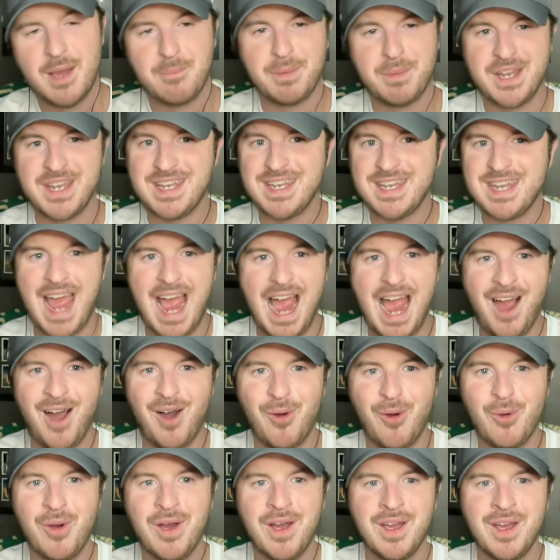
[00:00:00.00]
But
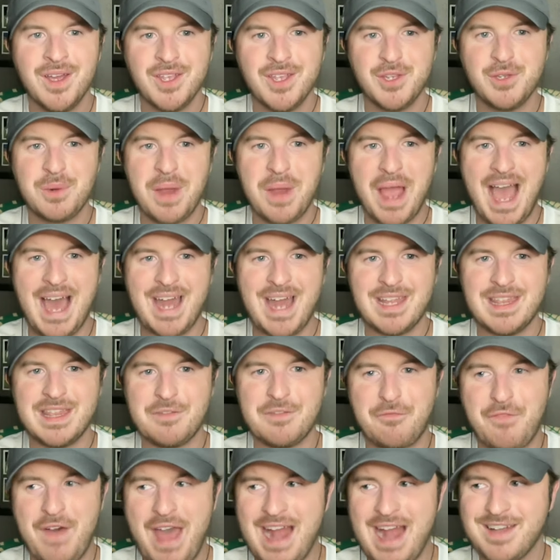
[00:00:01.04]
now you add in the
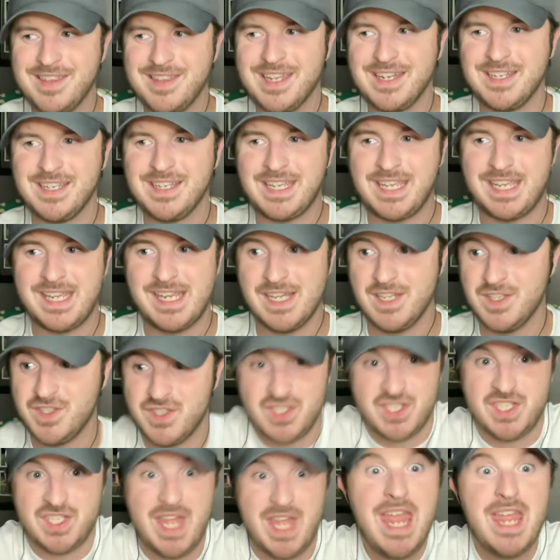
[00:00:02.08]
fact that
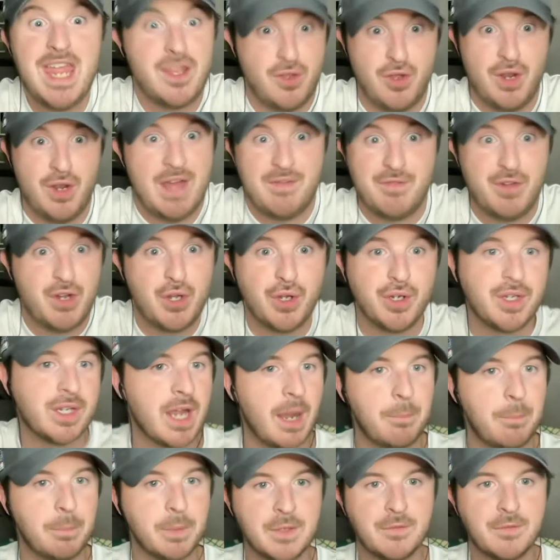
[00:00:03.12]
Kansas State could have a good
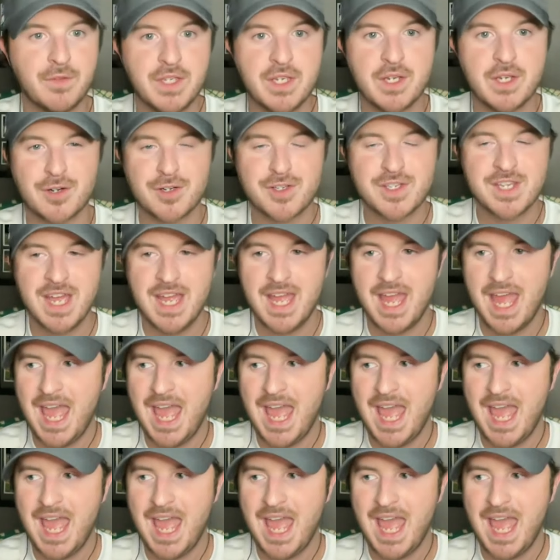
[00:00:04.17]
couple of years